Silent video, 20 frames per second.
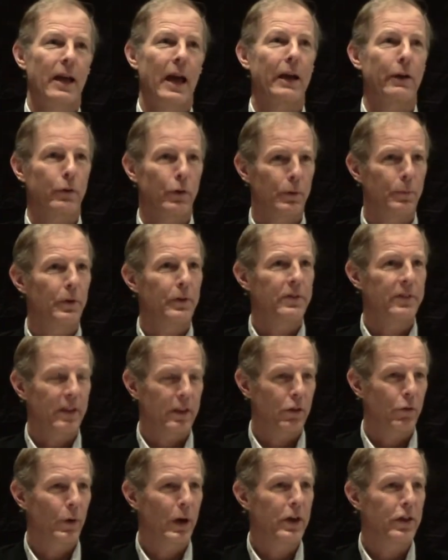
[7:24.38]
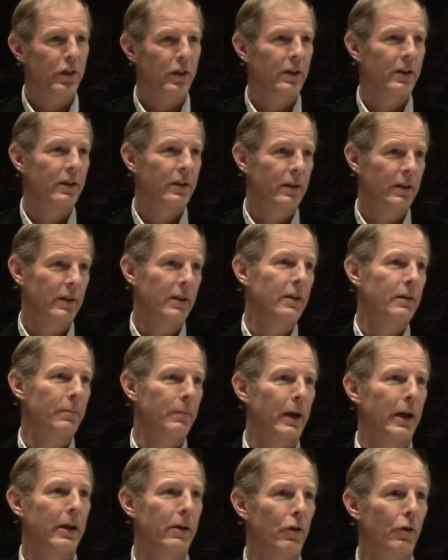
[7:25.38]
equitable situation
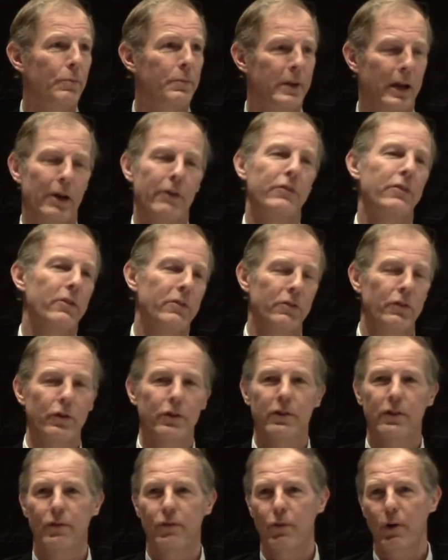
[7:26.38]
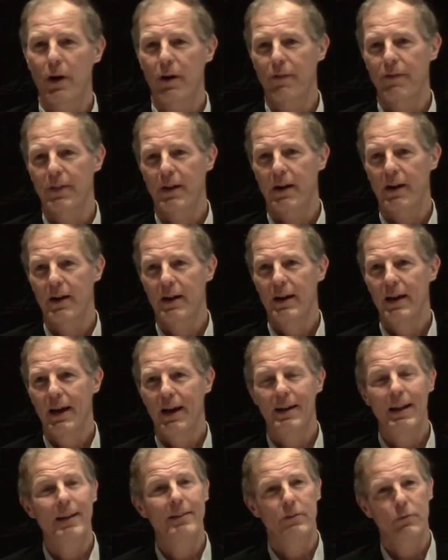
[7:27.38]
in my hometown just north of Guelph there.
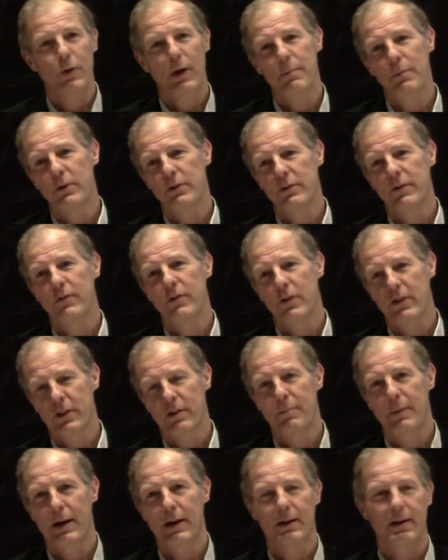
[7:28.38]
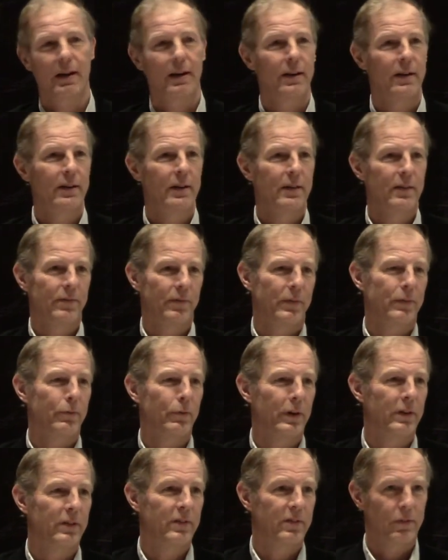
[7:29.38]
And that's why most of North America
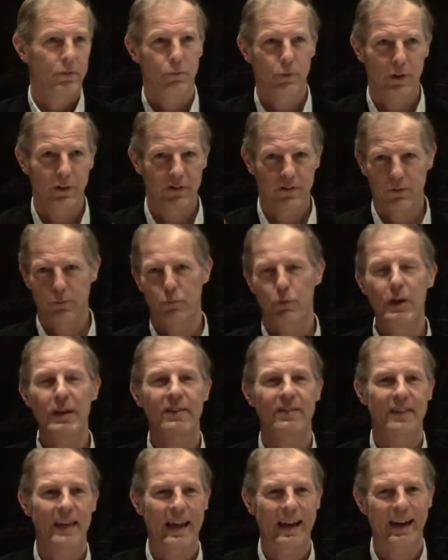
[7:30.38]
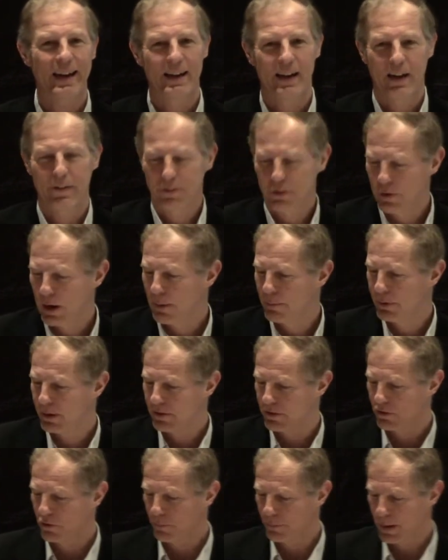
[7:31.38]
was, was resettled after
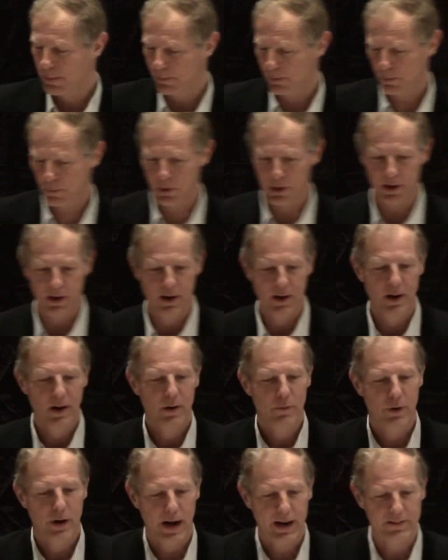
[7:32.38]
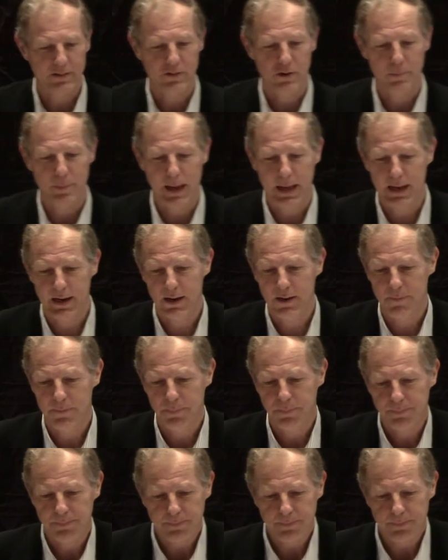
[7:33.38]
Aboriginal people were, were extirpated.